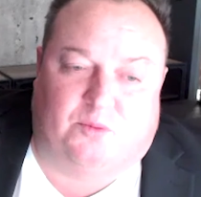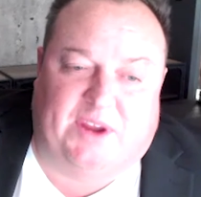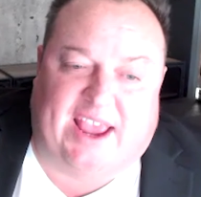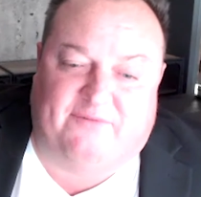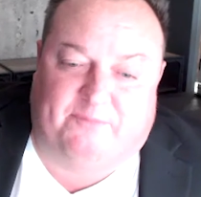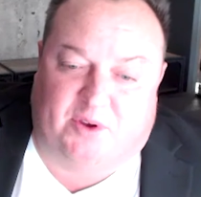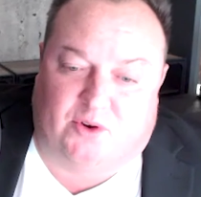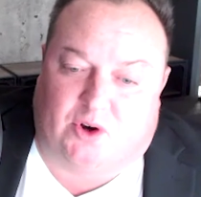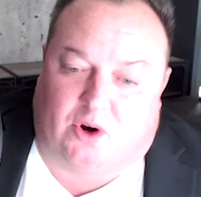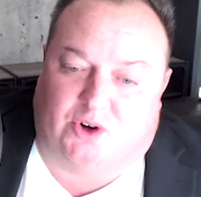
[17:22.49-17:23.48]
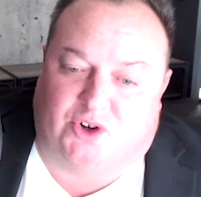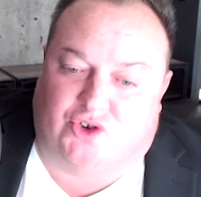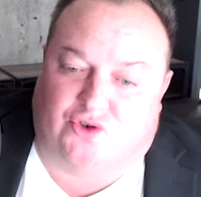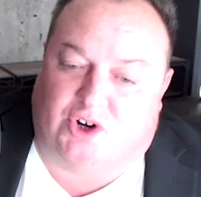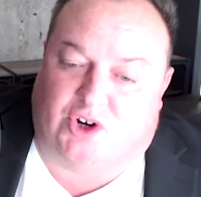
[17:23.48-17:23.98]
we have built our
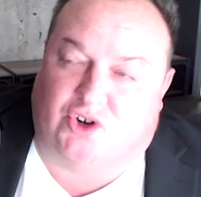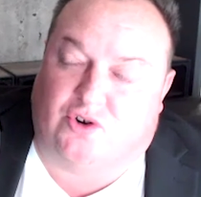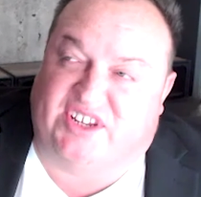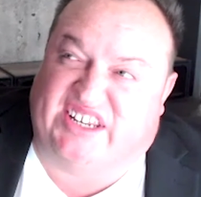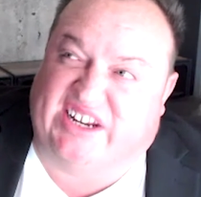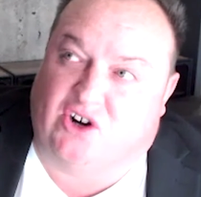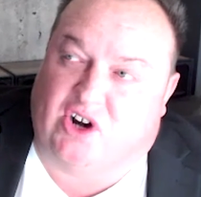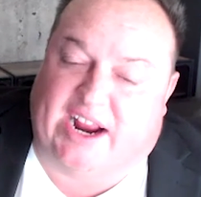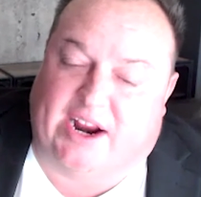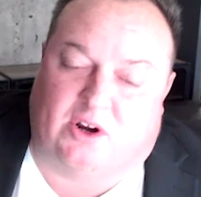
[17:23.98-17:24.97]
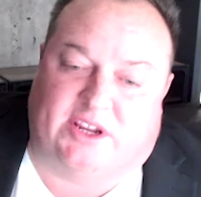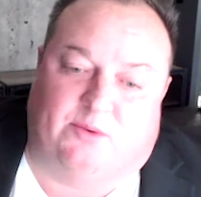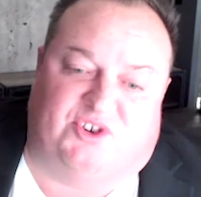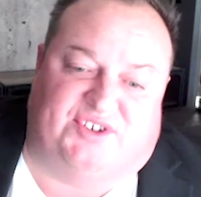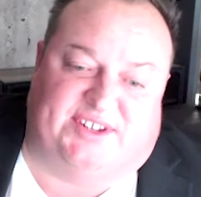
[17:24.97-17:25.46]
structure as a tiered hierarchy,
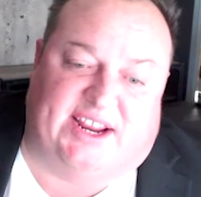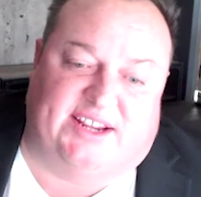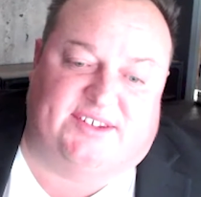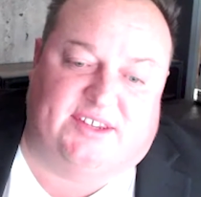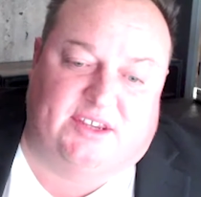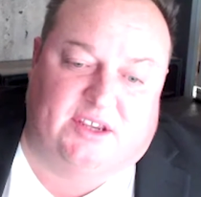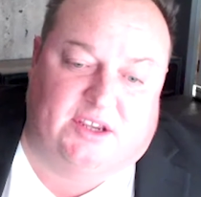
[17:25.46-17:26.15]
which is nice.